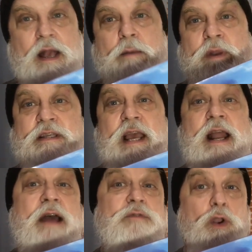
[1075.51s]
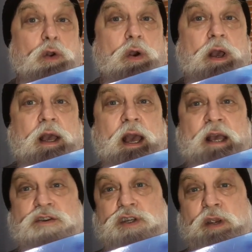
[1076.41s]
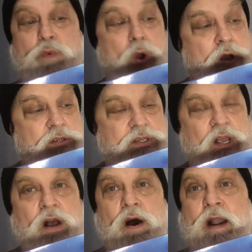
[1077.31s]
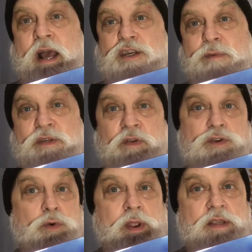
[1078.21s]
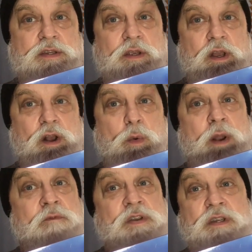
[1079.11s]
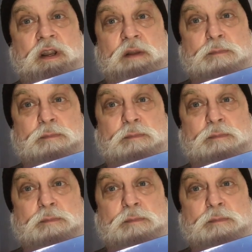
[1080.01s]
but it's going to have the look as she was on HMS Victorious when it visited